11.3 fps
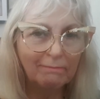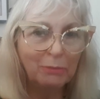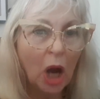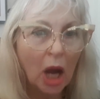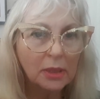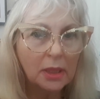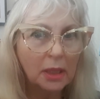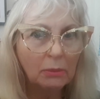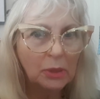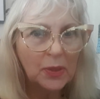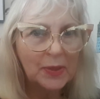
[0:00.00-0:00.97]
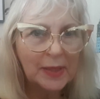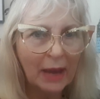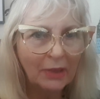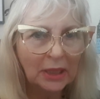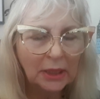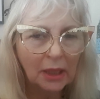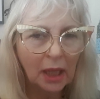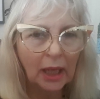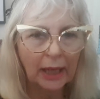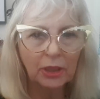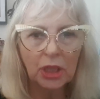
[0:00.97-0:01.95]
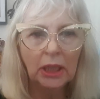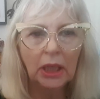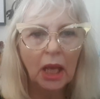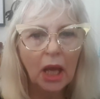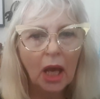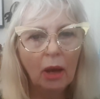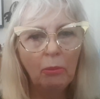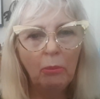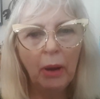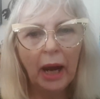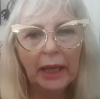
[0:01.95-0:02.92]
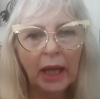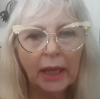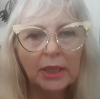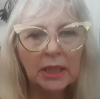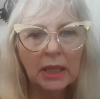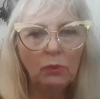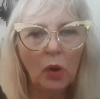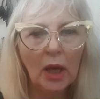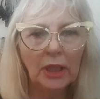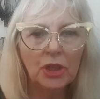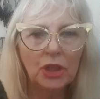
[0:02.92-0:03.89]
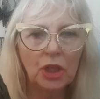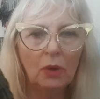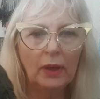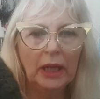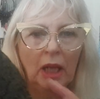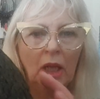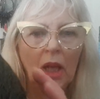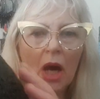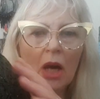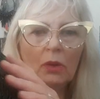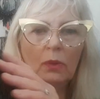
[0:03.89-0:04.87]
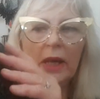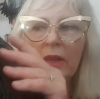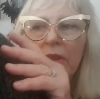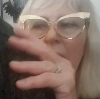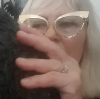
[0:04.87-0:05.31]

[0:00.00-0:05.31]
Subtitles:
box number 7 collection, but I did want to show it along with